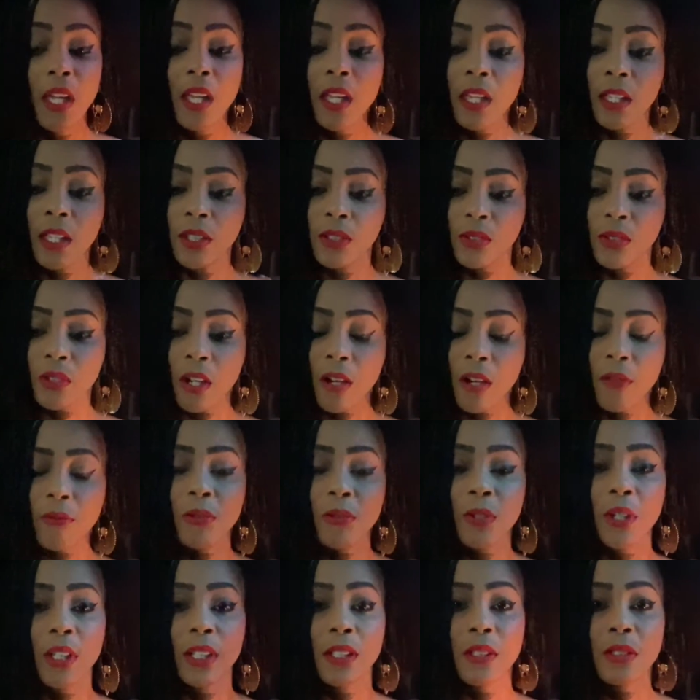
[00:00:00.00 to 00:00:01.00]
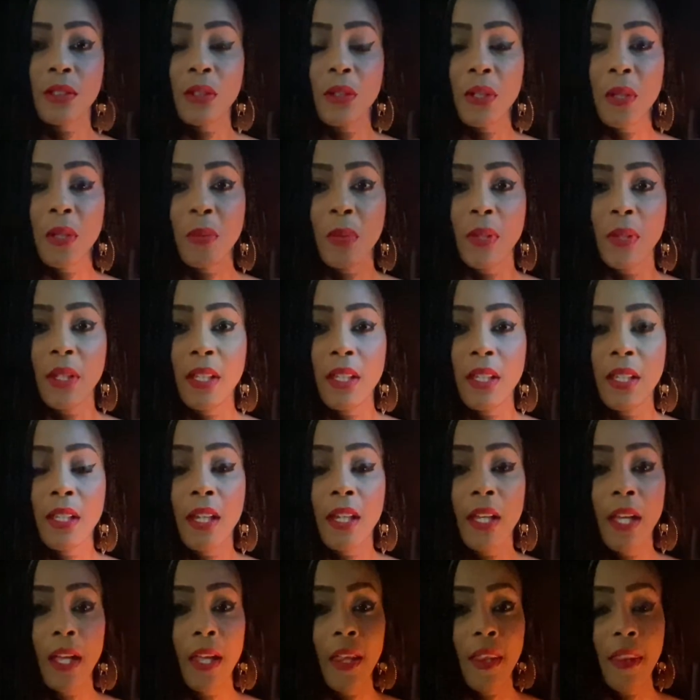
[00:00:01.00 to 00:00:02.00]
His offering is going to be
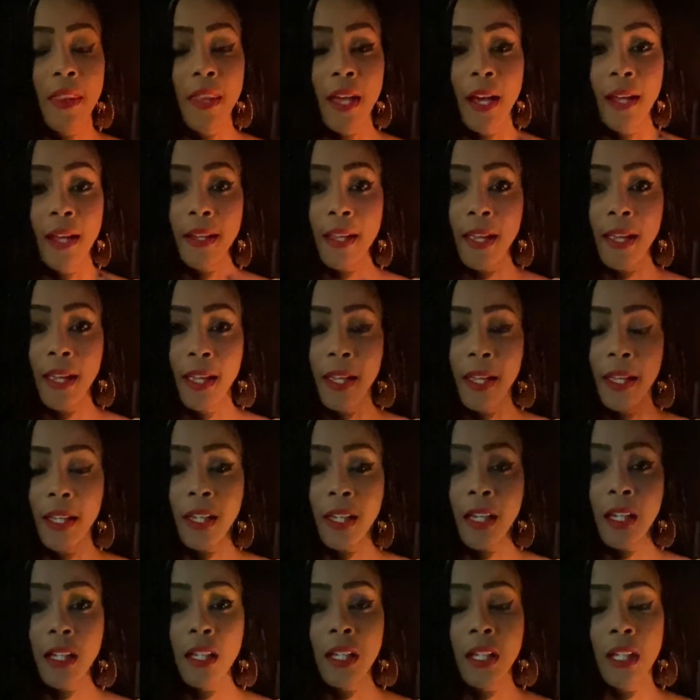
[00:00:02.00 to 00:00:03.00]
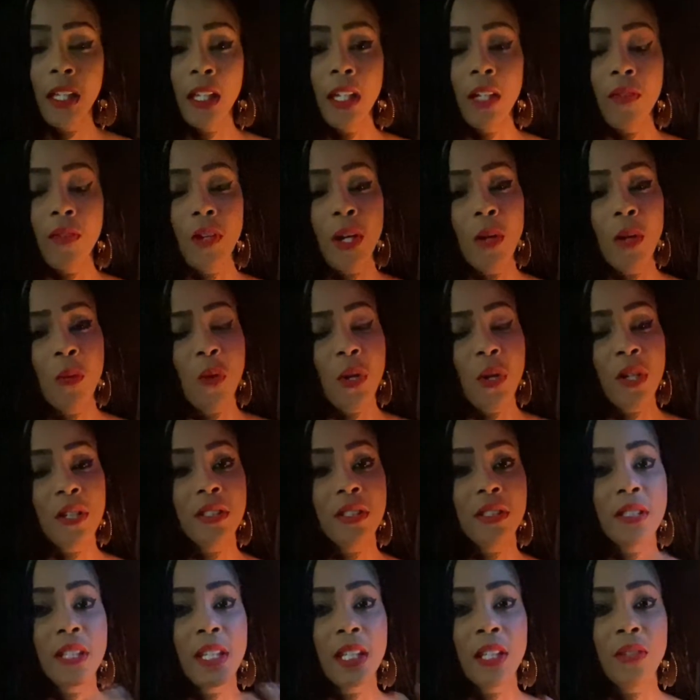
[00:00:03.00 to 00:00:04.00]
that egg. If I wanted to
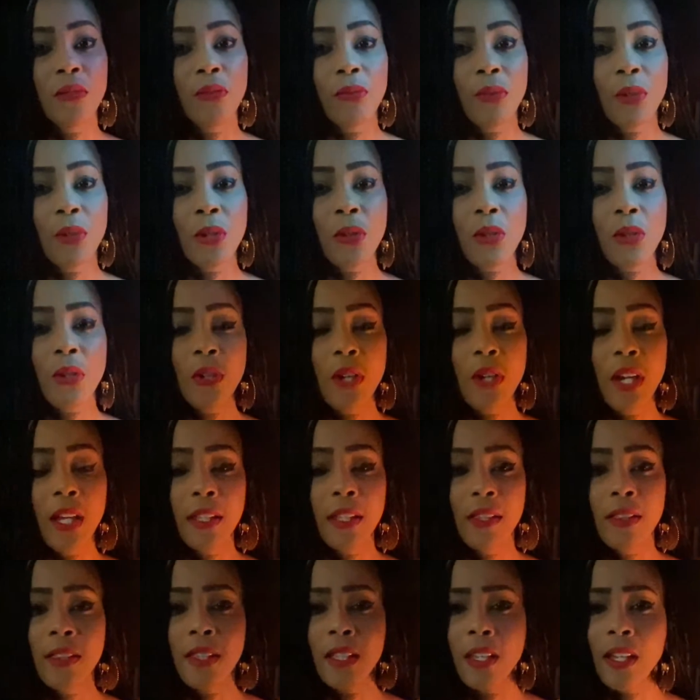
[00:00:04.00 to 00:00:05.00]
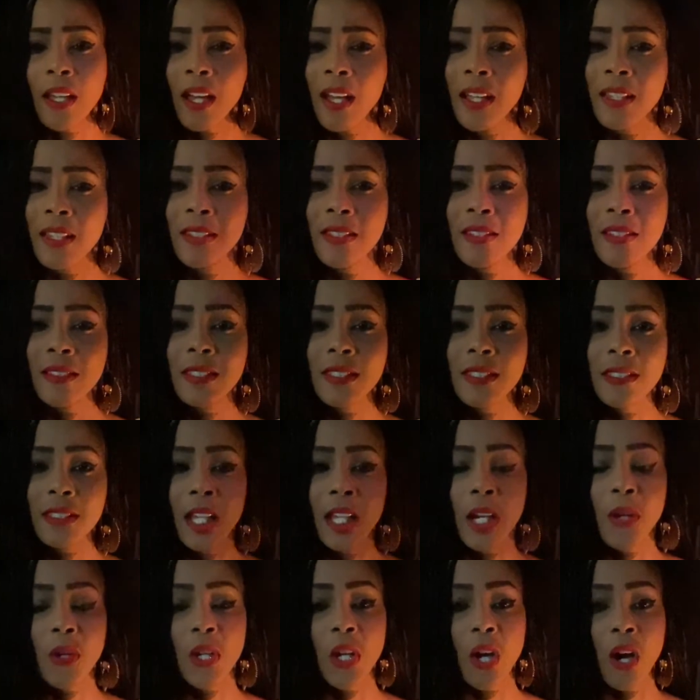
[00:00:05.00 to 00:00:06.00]
take it further, I could think I need a
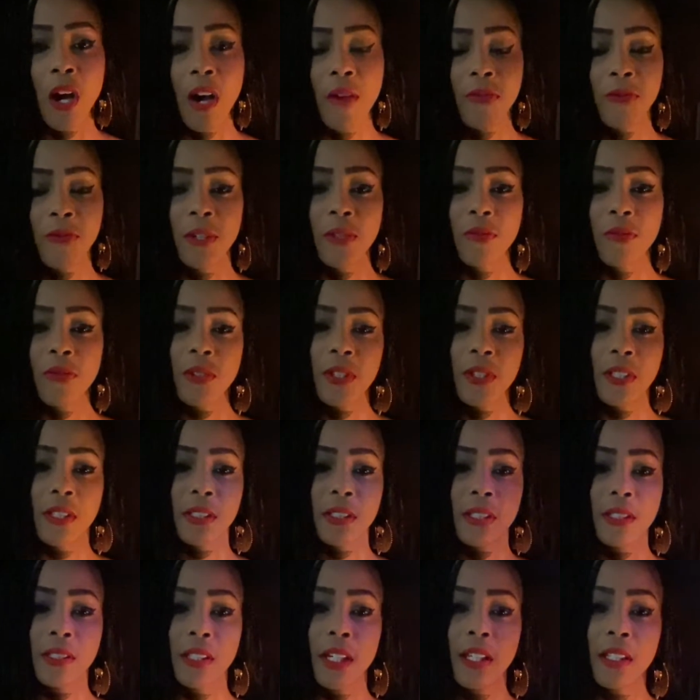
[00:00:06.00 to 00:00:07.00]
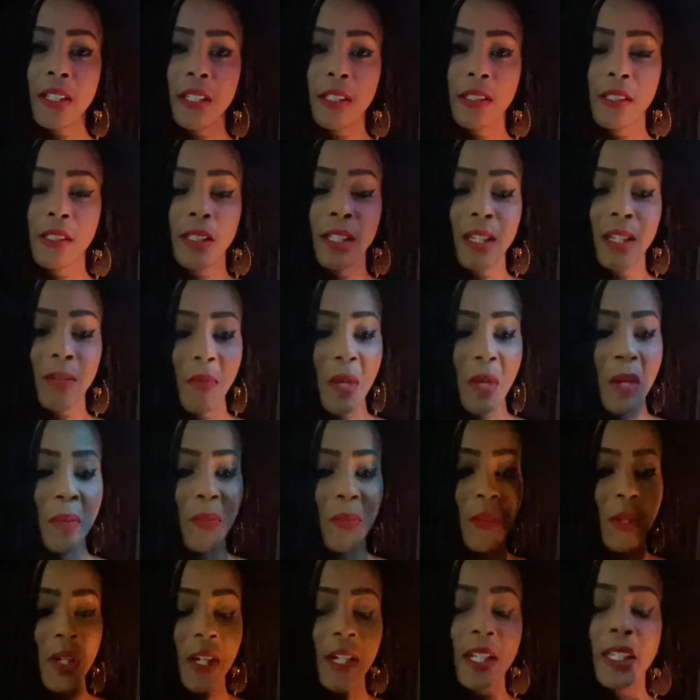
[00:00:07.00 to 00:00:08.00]
scary offering for this, because I need to get my
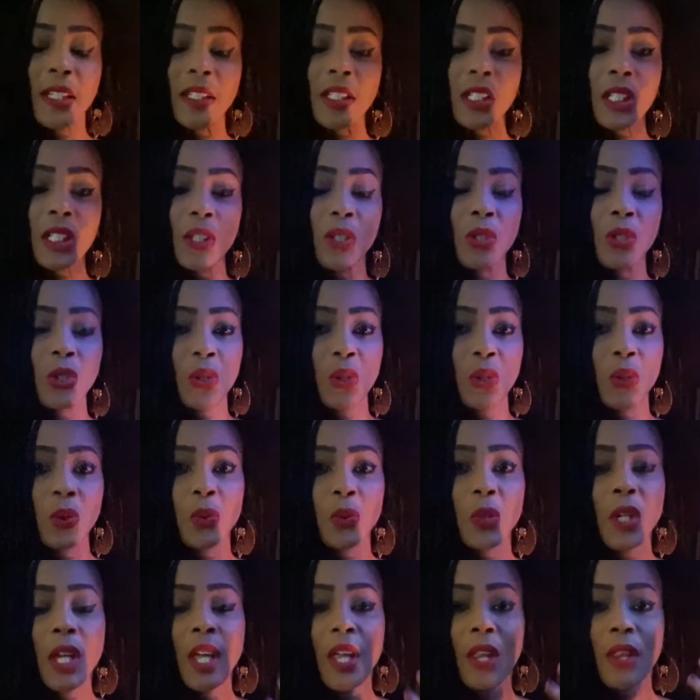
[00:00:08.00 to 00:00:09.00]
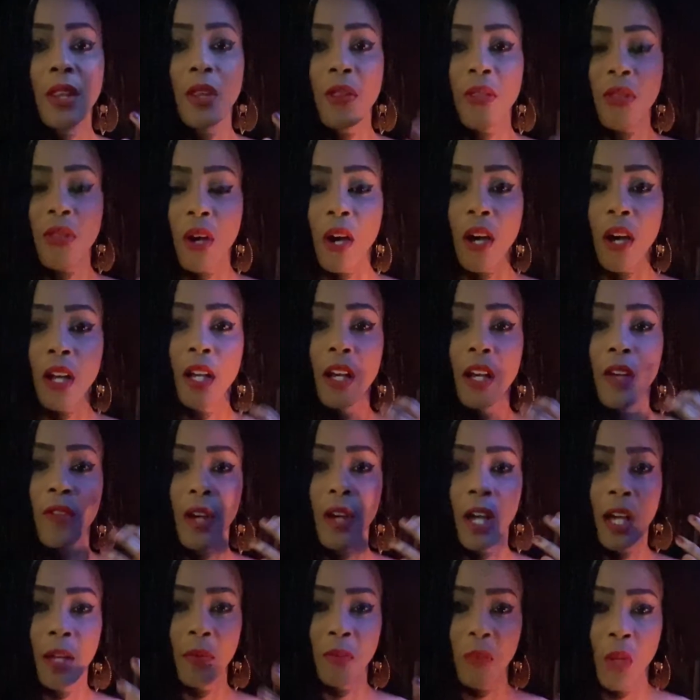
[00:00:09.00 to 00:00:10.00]
mind into the thought of
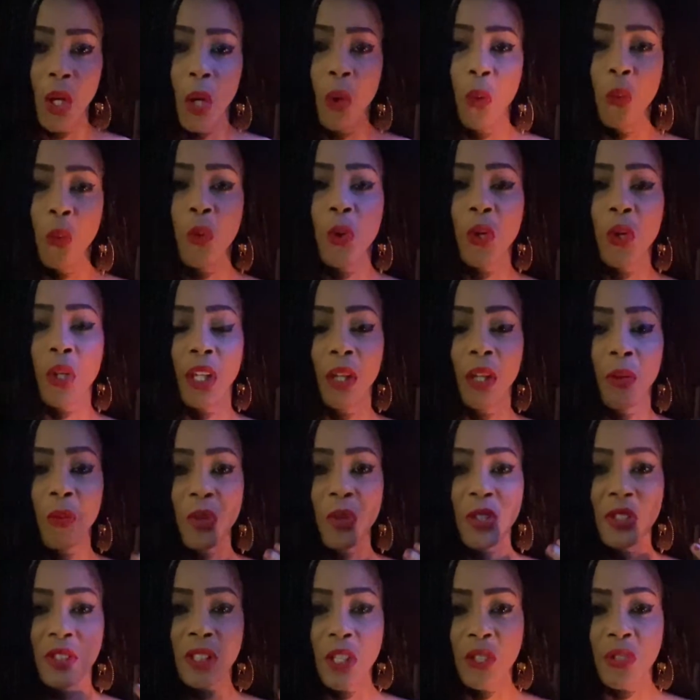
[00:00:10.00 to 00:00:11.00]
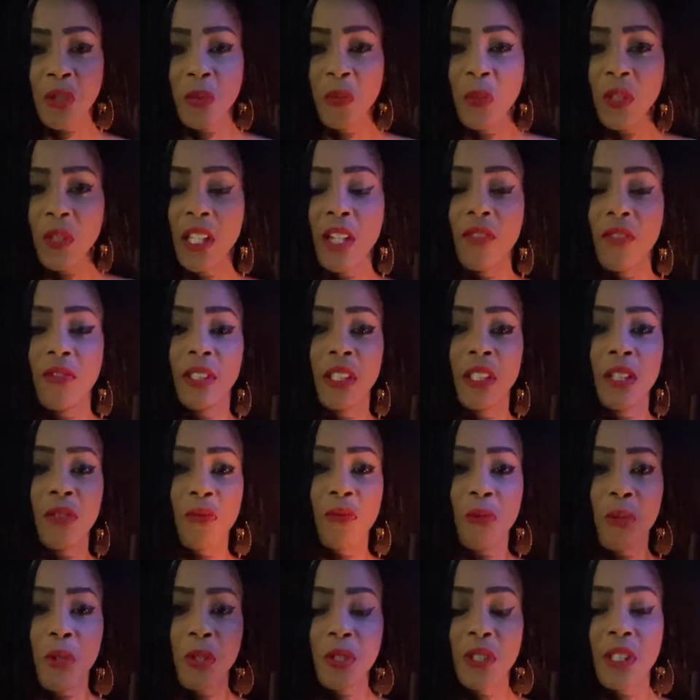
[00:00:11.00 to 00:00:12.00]
I'm working with such a malevolent
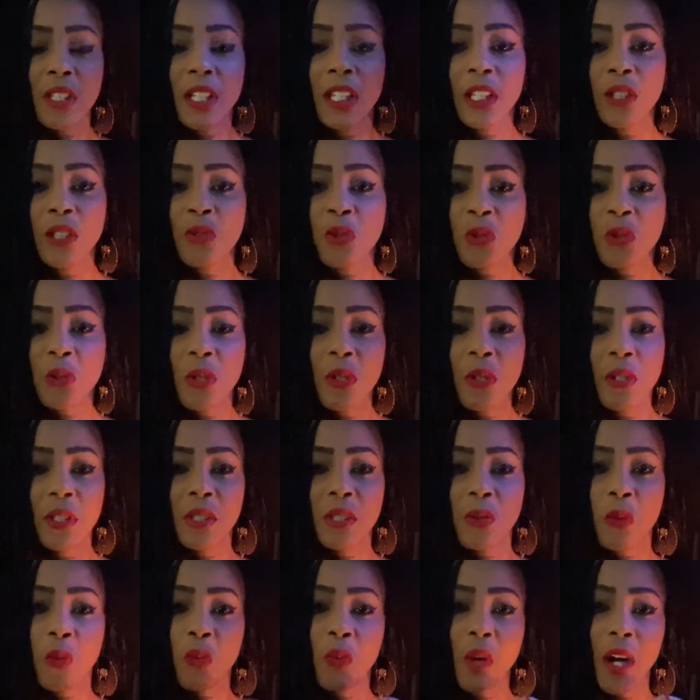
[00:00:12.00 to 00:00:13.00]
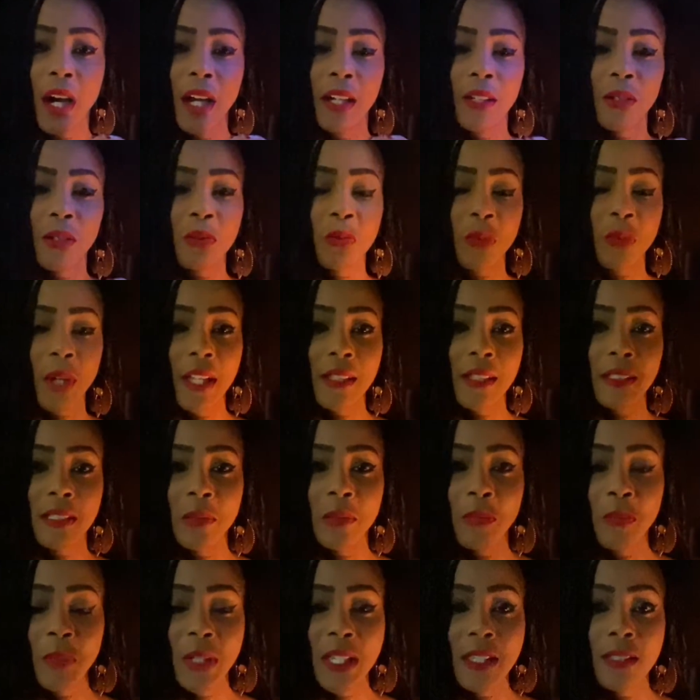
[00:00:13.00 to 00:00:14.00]
force that I control. It's a wild, rancid
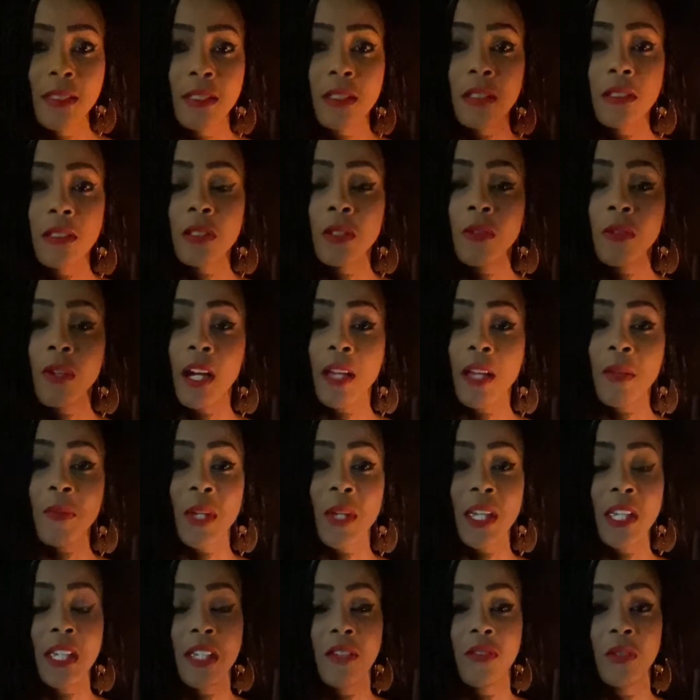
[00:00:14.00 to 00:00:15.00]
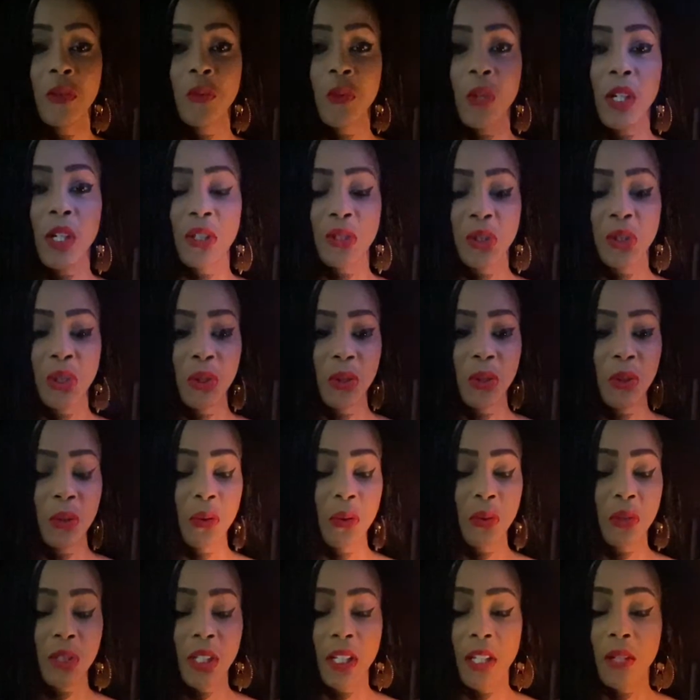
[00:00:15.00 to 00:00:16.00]
beast. So I may even want to
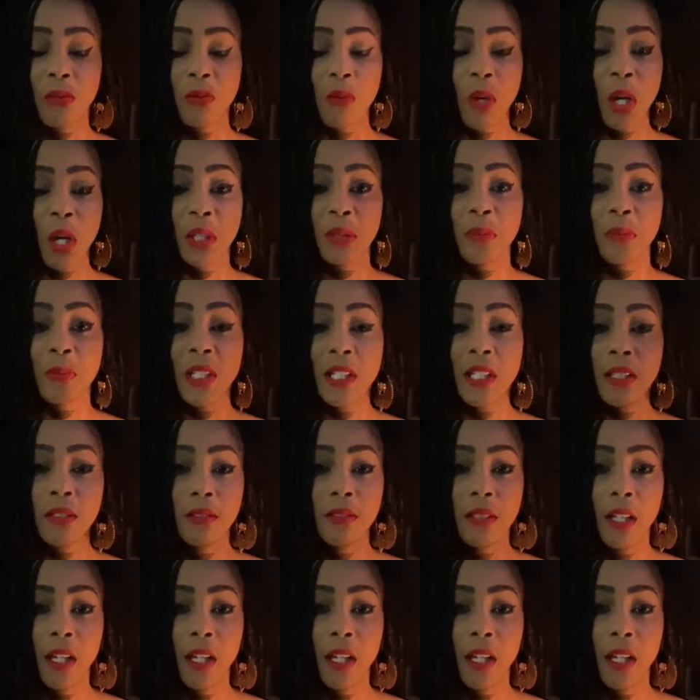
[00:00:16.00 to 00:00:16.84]
take rotted meat.